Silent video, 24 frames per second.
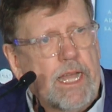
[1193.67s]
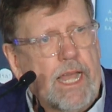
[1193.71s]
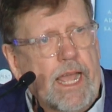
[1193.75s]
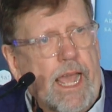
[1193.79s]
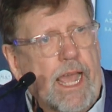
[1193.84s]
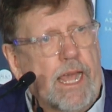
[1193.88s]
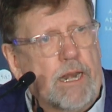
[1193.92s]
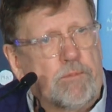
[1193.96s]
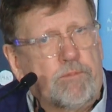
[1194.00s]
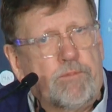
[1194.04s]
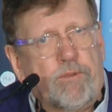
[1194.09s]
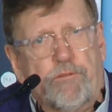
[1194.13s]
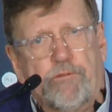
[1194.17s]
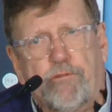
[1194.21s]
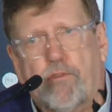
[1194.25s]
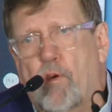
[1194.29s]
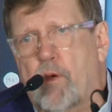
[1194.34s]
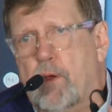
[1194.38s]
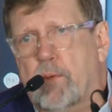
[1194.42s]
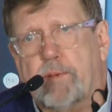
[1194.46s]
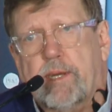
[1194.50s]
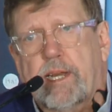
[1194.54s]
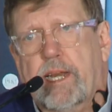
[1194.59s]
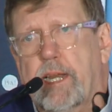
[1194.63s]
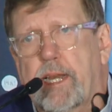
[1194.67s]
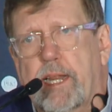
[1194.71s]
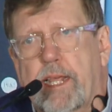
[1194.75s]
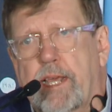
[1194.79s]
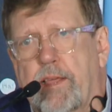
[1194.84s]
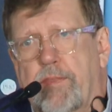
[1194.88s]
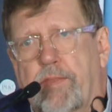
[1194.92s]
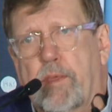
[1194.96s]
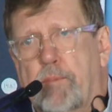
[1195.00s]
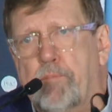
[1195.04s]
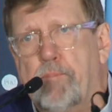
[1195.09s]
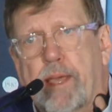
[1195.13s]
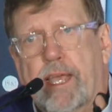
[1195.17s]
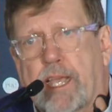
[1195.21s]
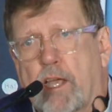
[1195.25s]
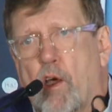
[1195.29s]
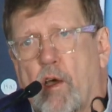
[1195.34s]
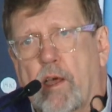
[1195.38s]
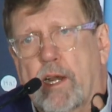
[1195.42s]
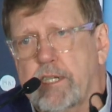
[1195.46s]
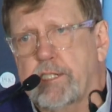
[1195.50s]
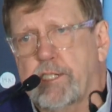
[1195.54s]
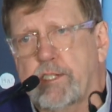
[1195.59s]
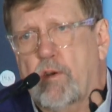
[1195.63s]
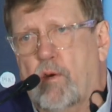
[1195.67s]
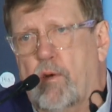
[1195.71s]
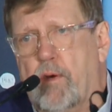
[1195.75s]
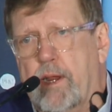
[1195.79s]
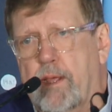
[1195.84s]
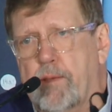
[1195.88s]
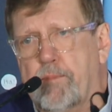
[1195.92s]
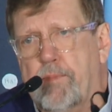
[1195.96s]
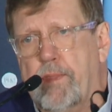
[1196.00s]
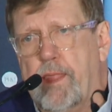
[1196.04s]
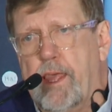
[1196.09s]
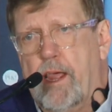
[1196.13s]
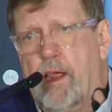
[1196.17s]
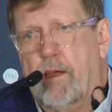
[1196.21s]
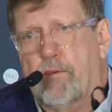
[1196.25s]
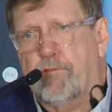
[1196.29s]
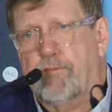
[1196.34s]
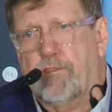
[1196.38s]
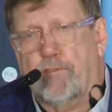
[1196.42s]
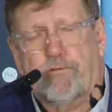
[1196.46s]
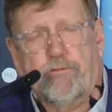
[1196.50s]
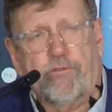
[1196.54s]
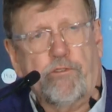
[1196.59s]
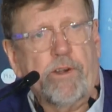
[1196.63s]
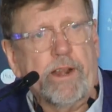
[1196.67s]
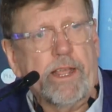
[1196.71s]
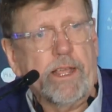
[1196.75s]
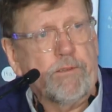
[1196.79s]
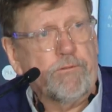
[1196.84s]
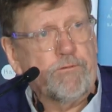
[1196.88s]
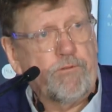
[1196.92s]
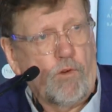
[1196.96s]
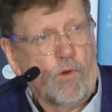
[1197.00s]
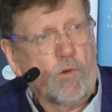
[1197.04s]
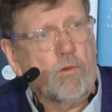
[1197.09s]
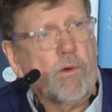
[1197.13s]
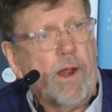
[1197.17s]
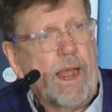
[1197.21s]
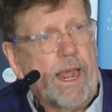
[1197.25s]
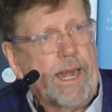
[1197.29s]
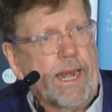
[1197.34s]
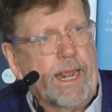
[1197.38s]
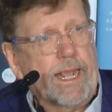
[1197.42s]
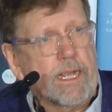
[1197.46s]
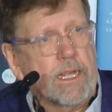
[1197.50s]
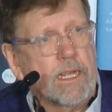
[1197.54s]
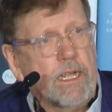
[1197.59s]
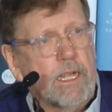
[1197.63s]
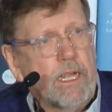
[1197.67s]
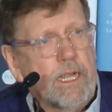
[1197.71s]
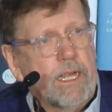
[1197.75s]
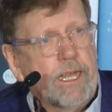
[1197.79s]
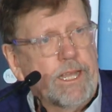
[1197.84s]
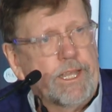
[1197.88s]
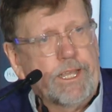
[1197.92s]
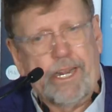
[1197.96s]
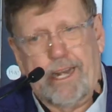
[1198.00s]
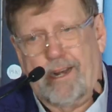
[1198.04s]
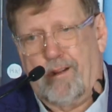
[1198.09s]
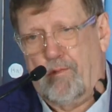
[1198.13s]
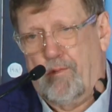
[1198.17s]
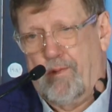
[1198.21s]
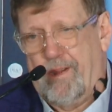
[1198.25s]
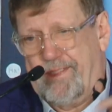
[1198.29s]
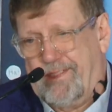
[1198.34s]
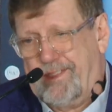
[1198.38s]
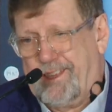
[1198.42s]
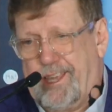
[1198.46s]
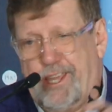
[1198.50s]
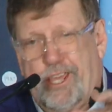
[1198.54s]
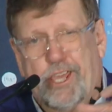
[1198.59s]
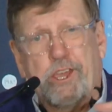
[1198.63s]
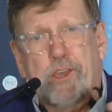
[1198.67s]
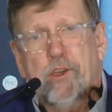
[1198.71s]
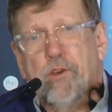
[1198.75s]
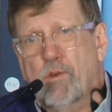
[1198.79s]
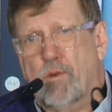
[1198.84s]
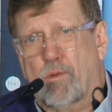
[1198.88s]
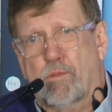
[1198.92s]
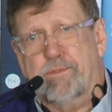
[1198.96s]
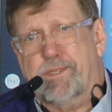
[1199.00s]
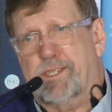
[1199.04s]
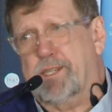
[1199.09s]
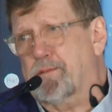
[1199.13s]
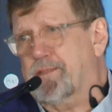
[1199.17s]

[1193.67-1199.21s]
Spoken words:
and performed it in the big auditorium there for free for Reading with cubes.